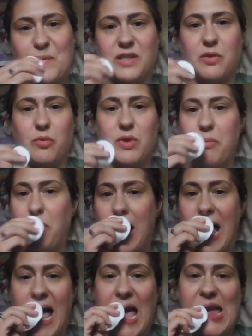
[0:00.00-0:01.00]

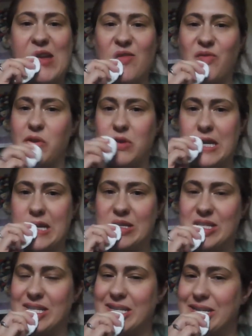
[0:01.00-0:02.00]
reapply if you need
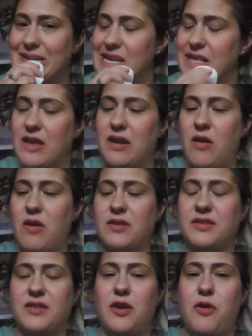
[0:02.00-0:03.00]
to, and then
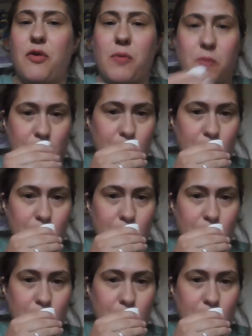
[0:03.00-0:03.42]
also